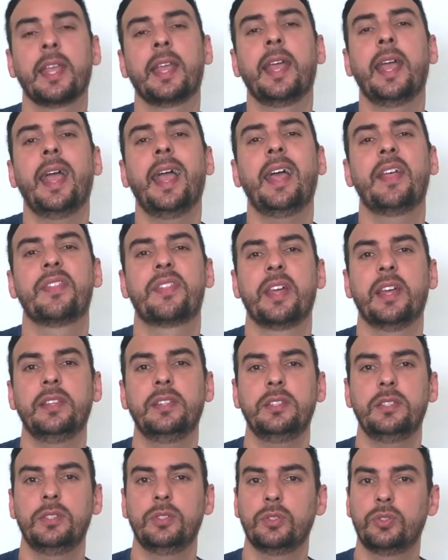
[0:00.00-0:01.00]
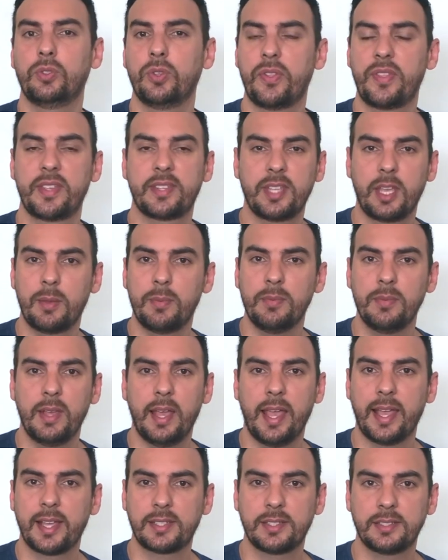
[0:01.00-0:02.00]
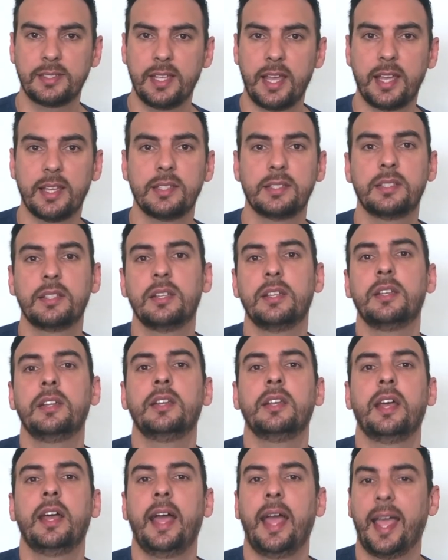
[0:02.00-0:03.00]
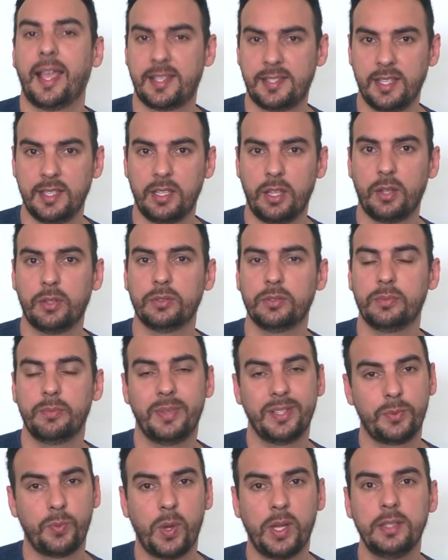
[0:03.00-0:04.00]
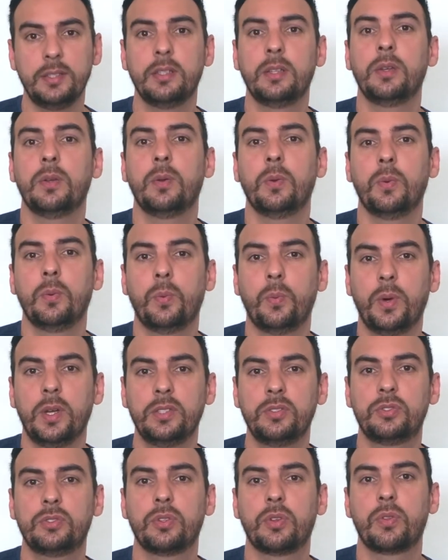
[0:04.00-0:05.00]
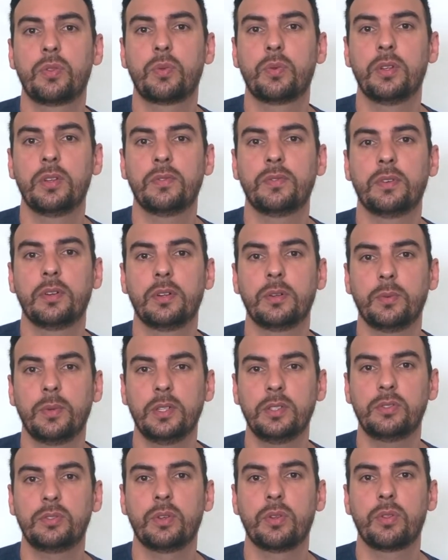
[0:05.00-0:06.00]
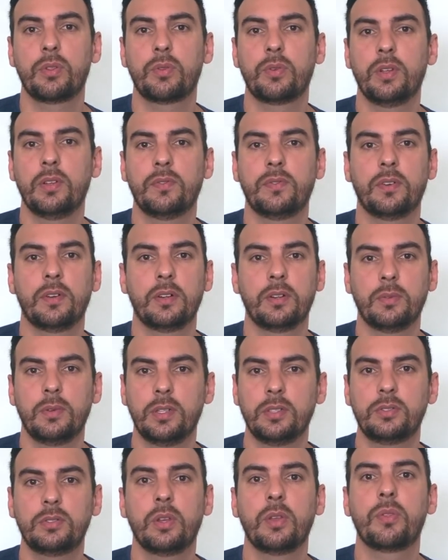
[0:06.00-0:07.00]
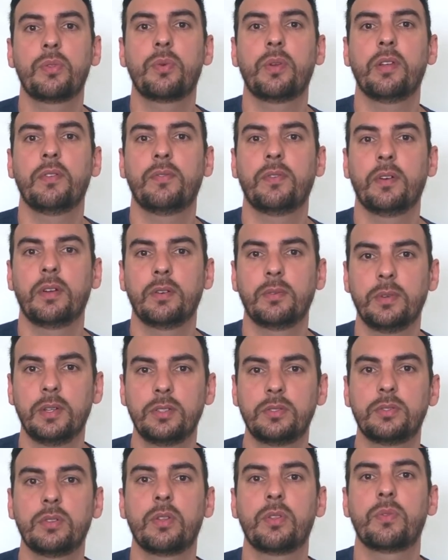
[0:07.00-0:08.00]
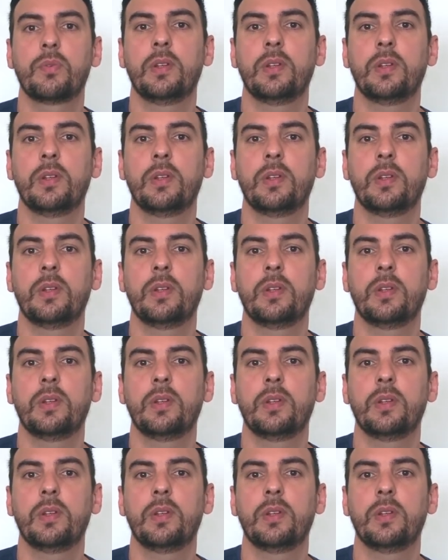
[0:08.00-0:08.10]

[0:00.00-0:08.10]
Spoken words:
and then you do the same exercise. Accent on beat 1. 1, 2, 3, 4. 1, 2, 3, 4. 1, 2, 3, 4. 1, 2, 3,